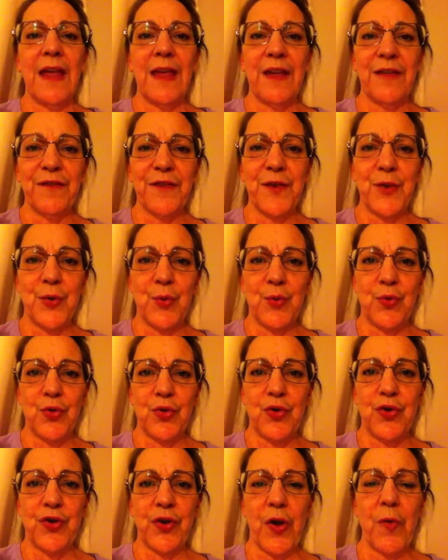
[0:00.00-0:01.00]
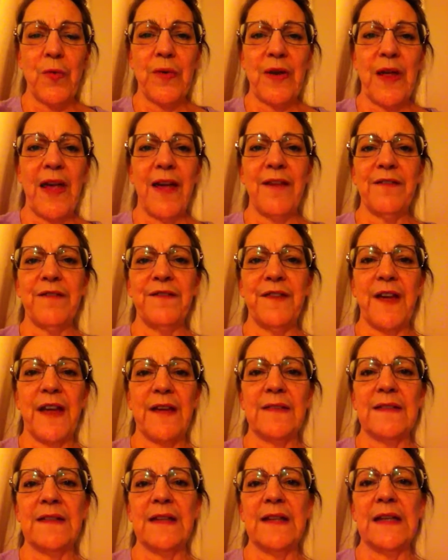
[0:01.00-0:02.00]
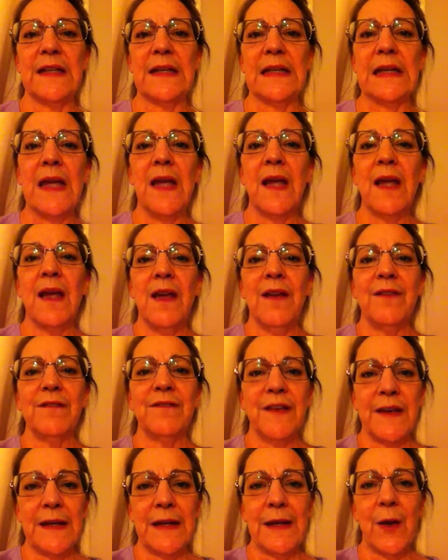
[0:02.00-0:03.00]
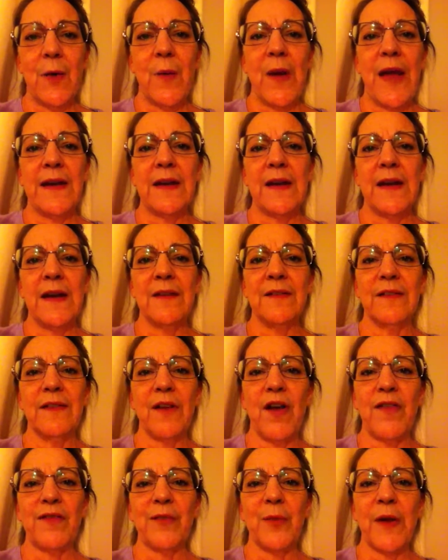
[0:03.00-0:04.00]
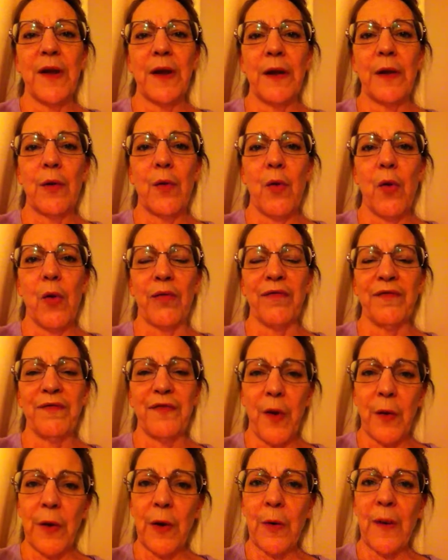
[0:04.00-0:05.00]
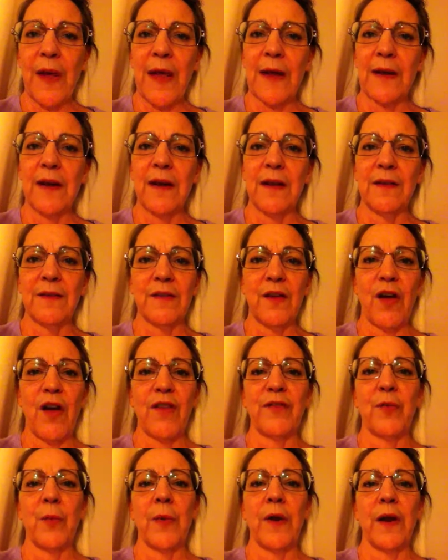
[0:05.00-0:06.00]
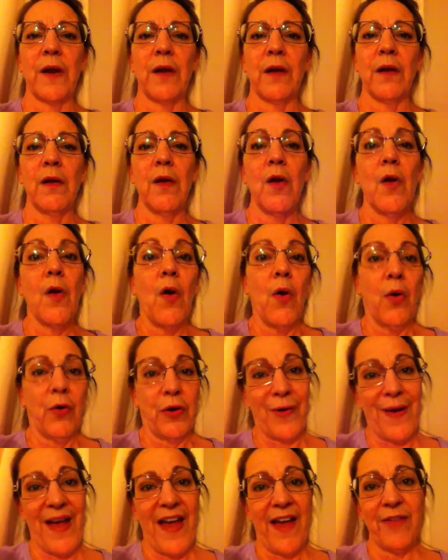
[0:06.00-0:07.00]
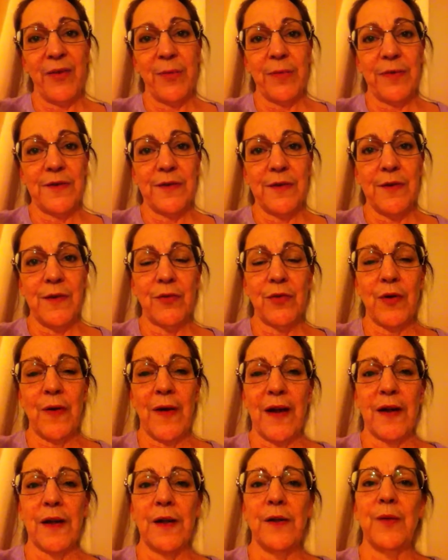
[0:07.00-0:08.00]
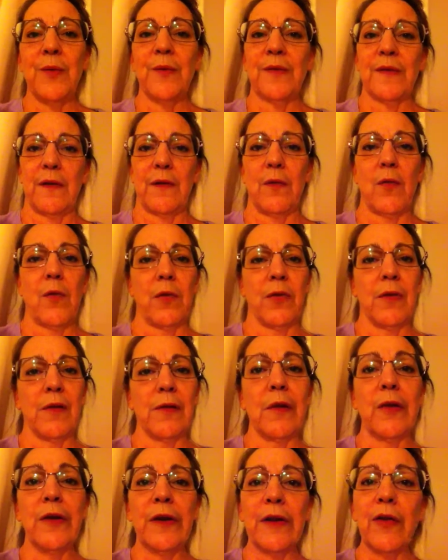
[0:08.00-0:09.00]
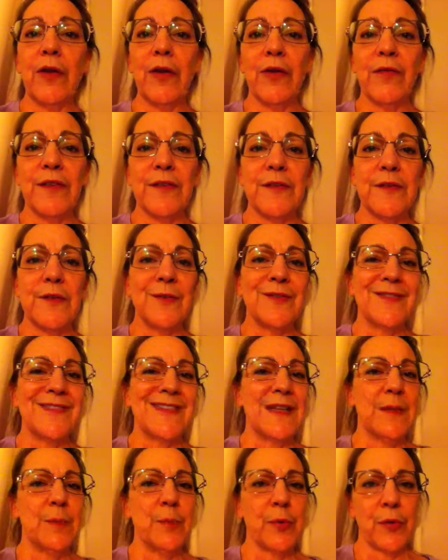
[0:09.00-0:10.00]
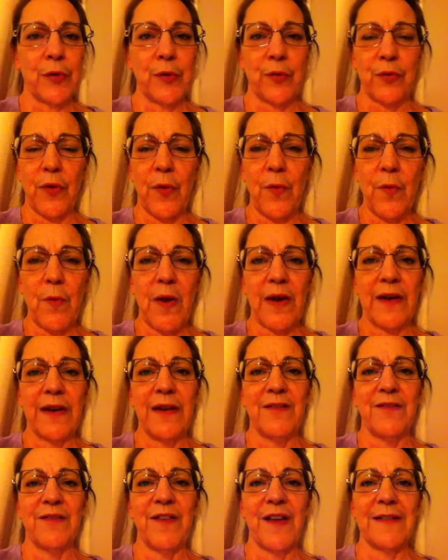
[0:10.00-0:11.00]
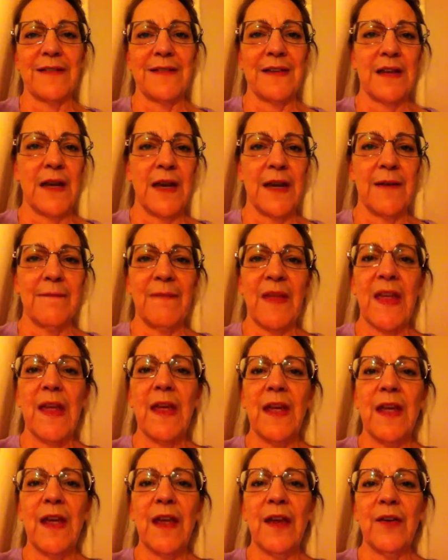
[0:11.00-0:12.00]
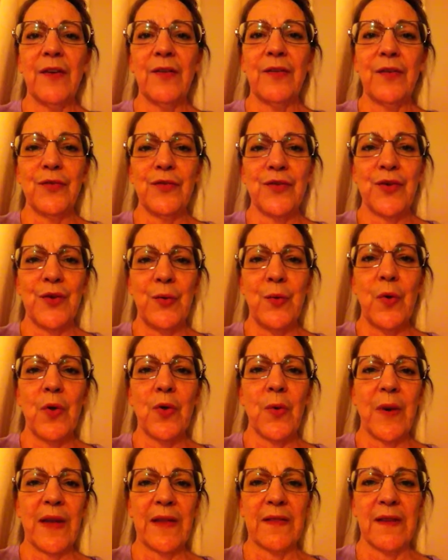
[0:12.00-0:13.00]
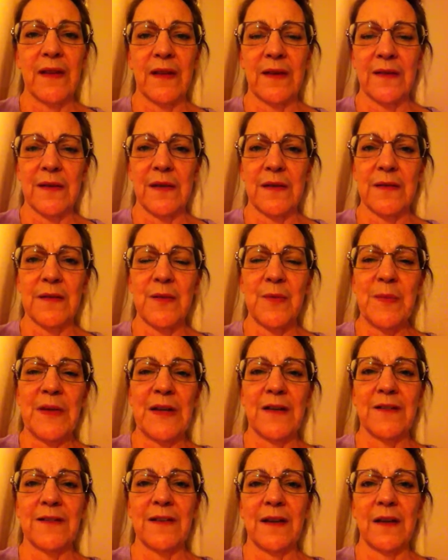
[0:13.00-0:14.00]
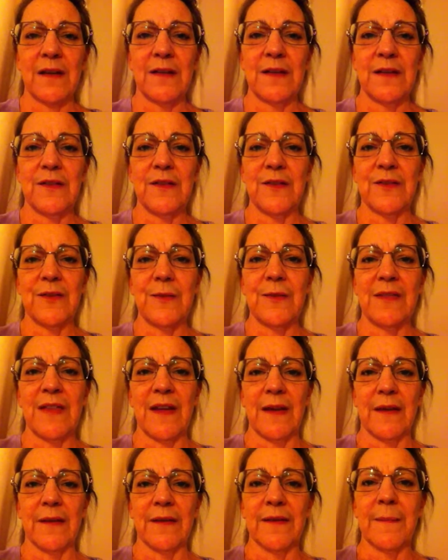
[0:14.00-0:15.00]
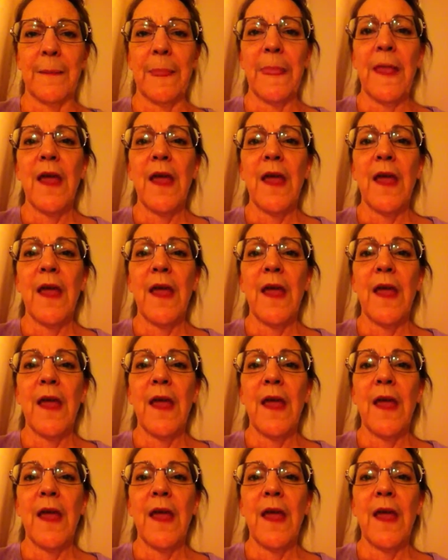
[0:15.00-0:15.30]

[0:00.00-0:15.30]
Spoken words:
if you don't have fancy video editing software or photo editing software, or you have it but you don't know how to use it, or the learning curve is too steep, or you don't want to invest in it. Here's two quick things. In 2 minutes I can teach you two things.